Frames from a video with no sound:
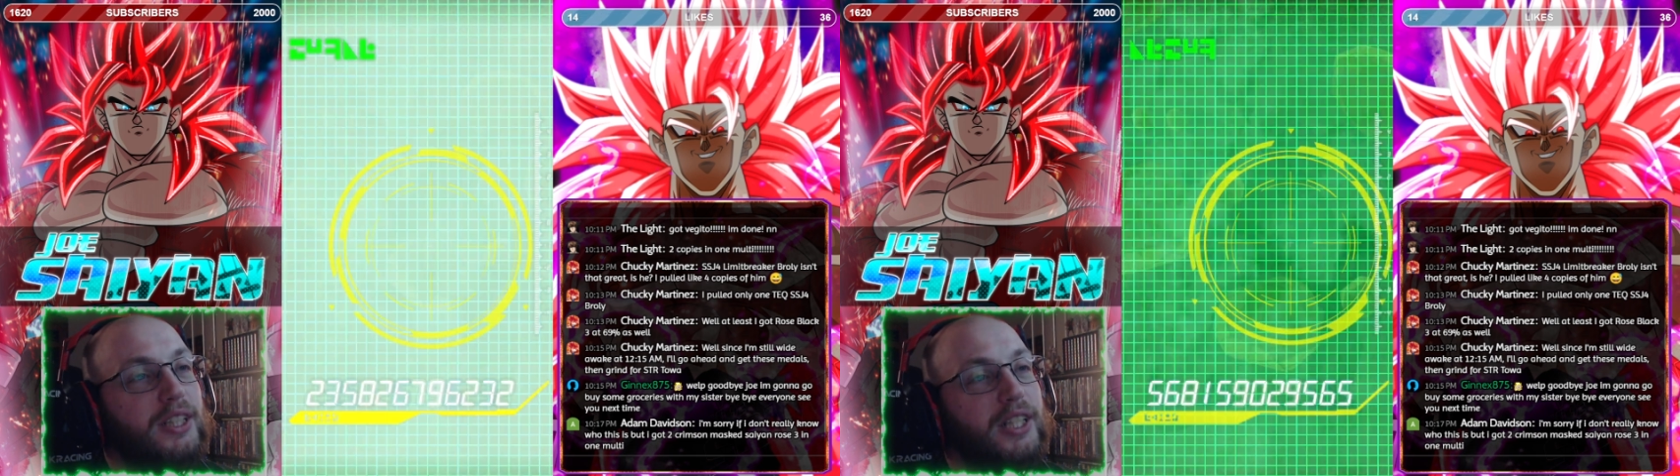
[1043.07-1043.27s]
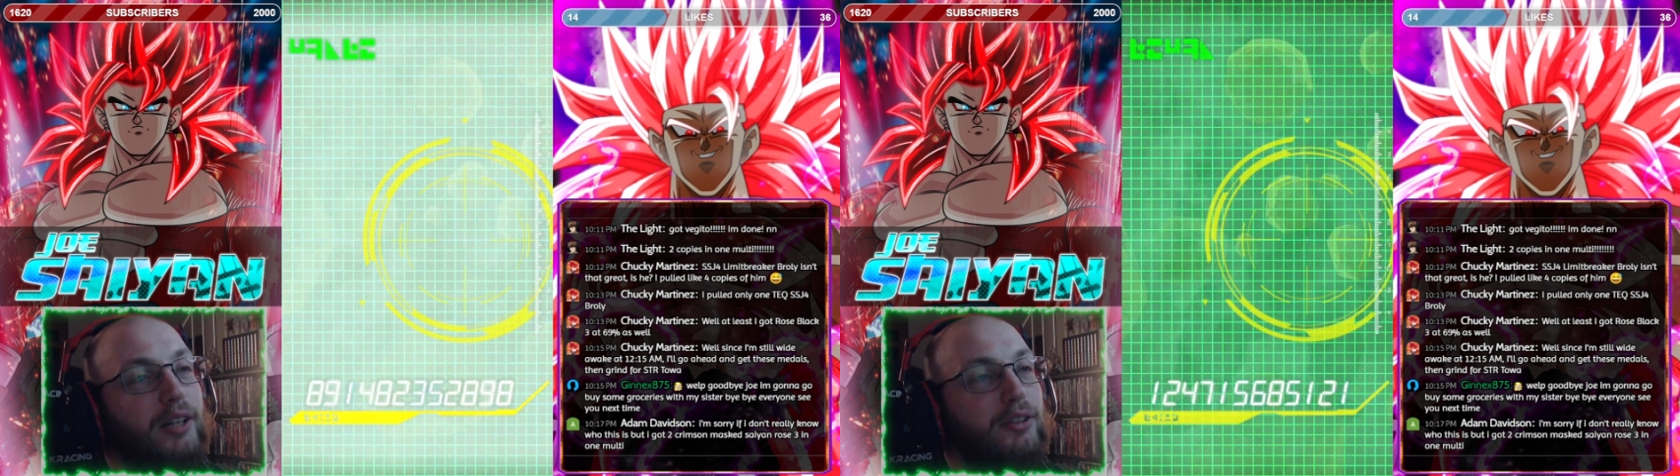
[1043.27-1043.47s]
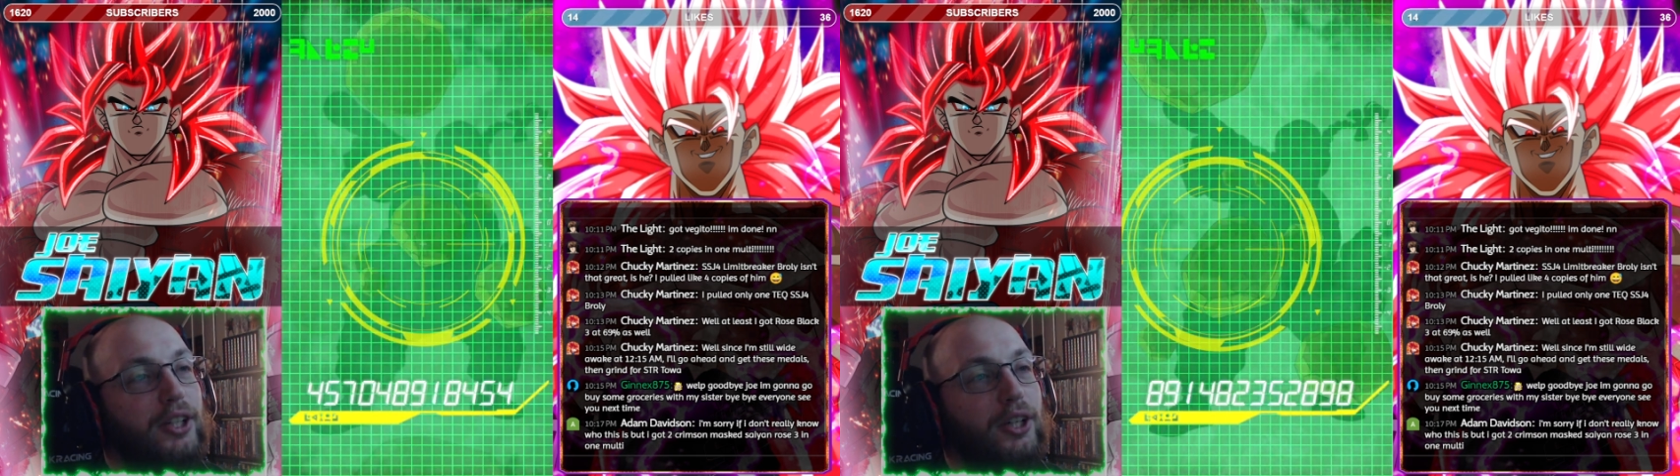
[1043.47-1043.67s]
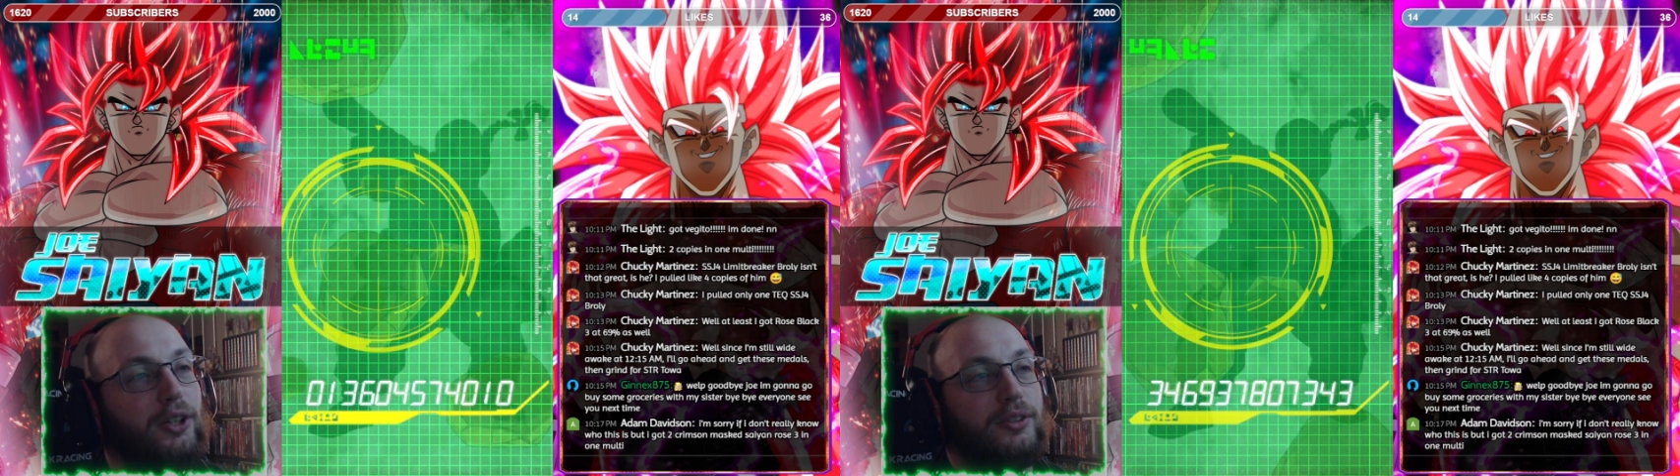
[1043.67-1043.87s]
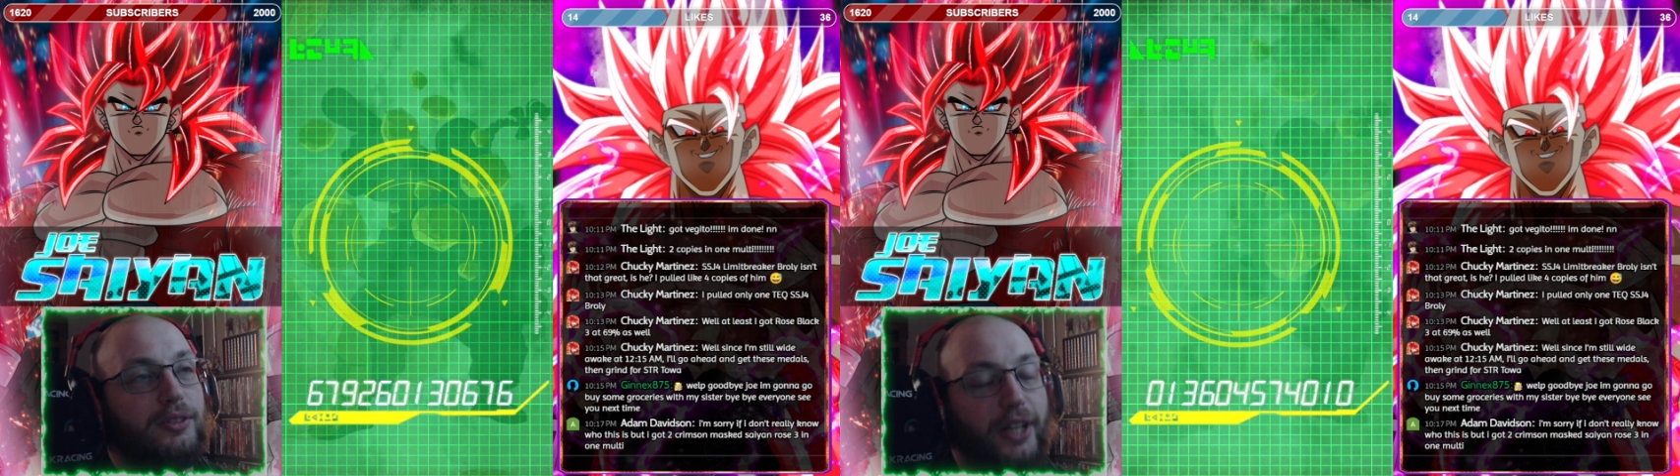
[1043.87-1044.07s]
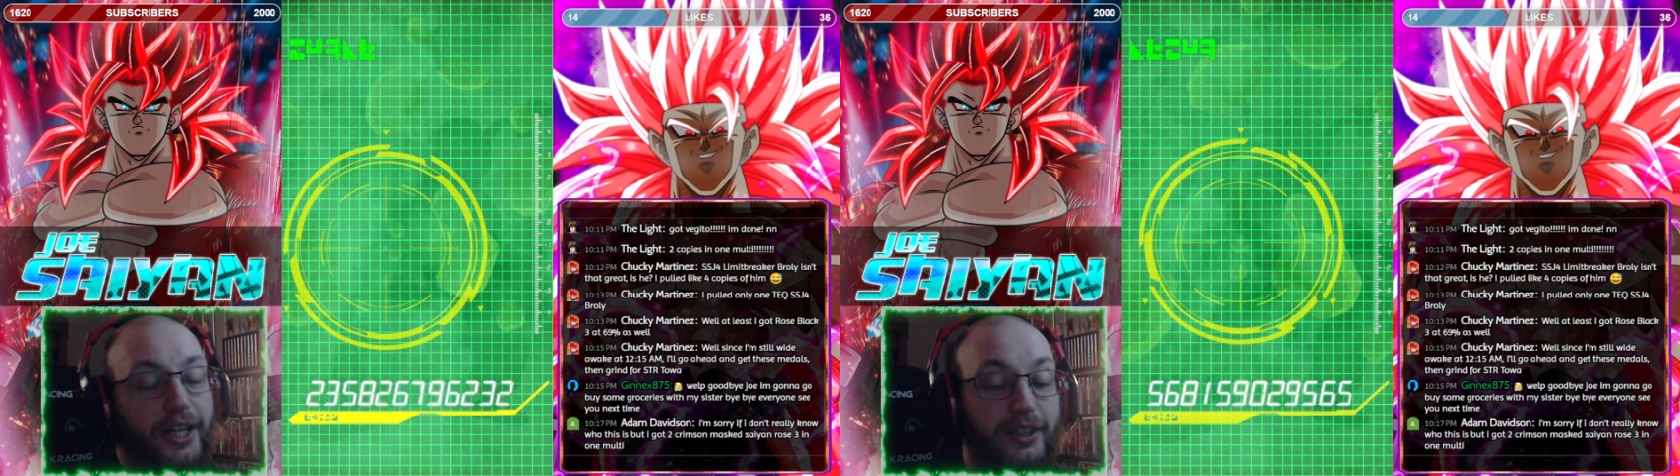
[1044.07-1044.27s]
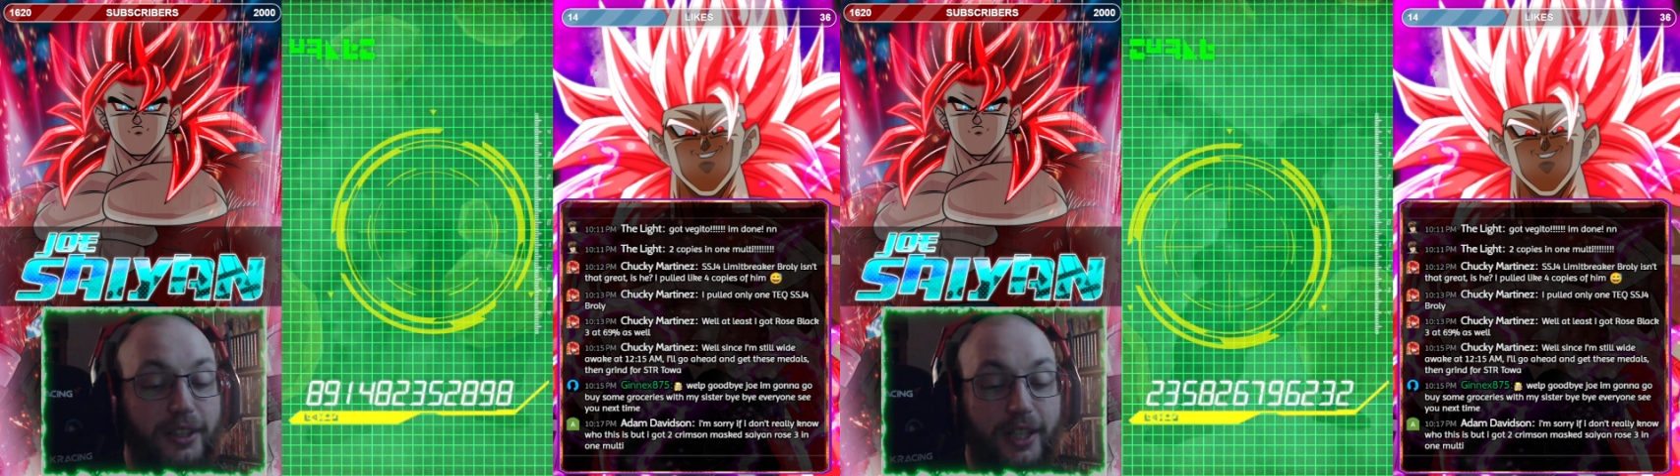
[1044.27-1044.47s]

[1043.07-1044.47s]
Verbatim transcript: you never know, right?